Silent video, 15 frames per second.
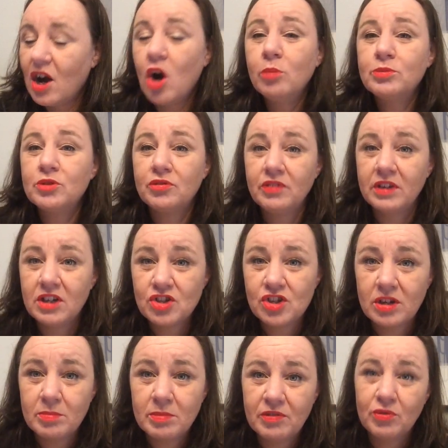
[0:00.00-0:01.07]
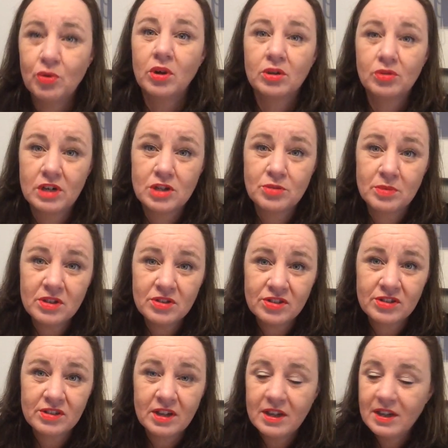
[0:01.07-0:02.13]
hope to finish it before
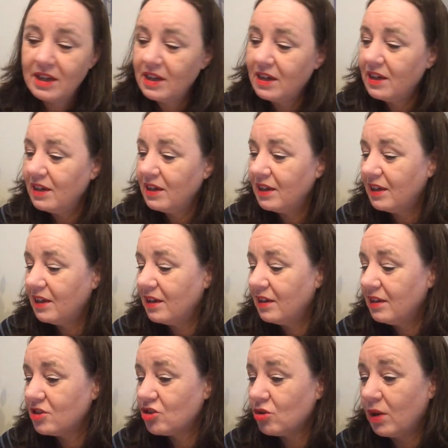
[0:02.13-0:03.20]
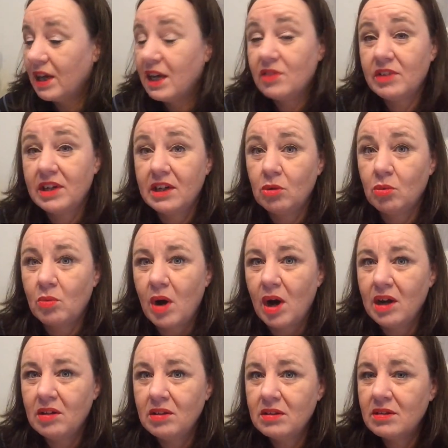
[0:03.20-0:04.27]
Christmas, so I have a little
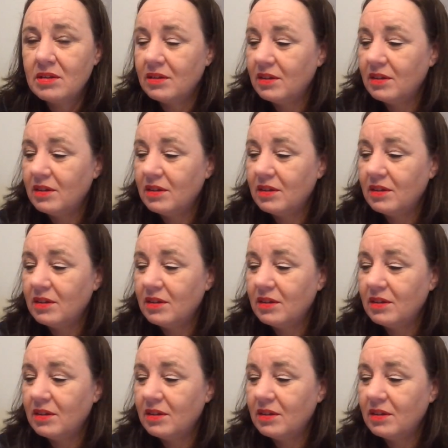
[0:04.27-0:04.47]
while.